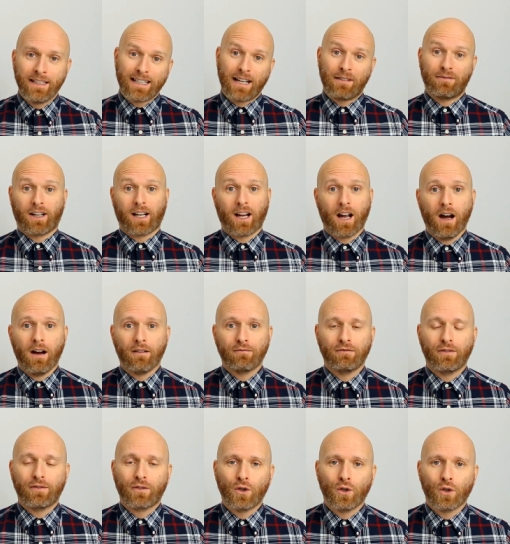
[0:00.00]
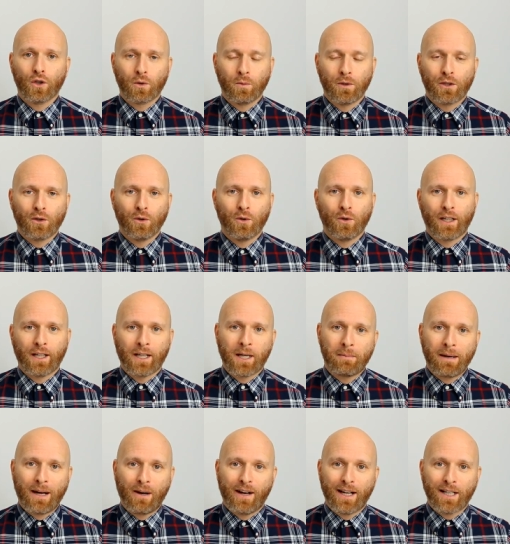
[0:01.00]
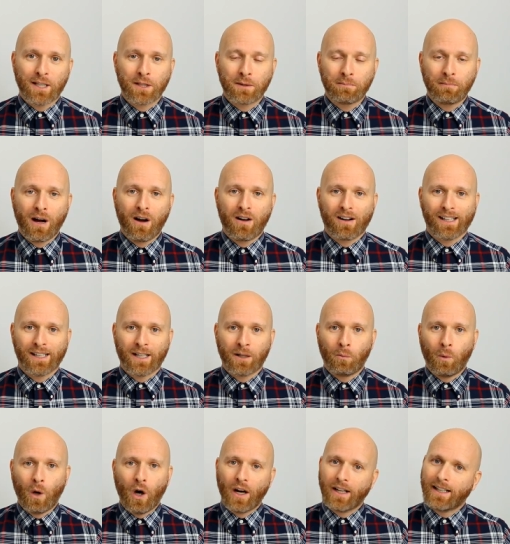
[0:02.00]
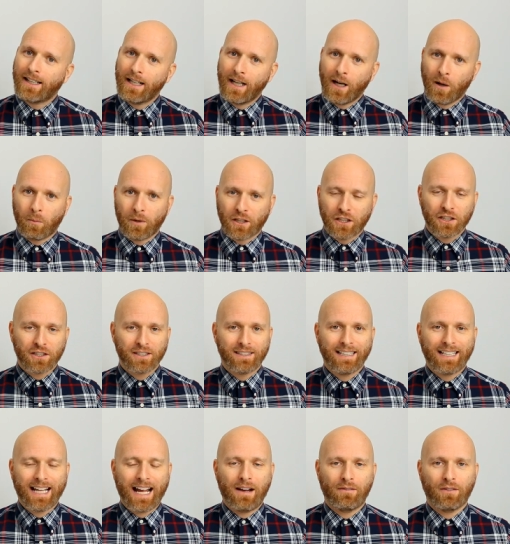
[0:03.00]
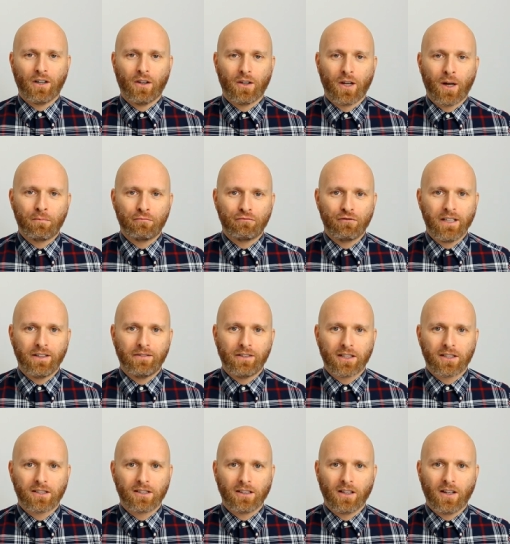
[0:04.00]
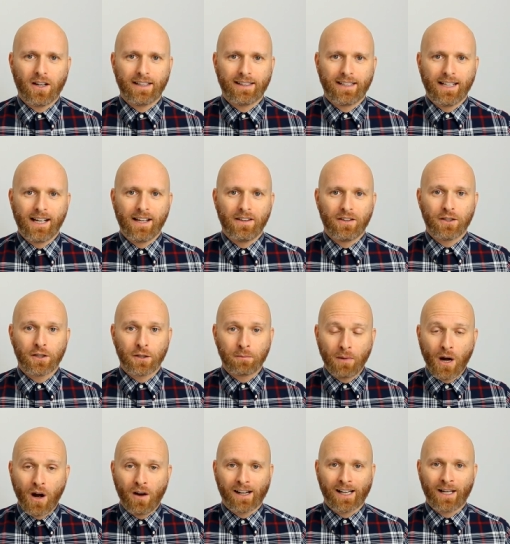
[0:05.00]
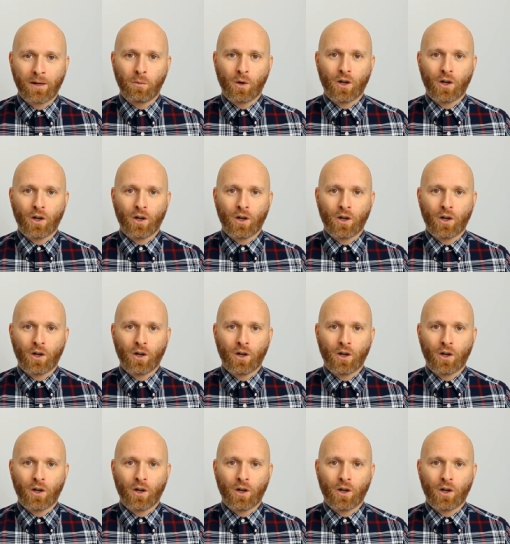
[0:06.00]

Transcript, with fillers: Now for Cava of course we're talking about a sparkling wine and we just did have on our previous slide there that sparkling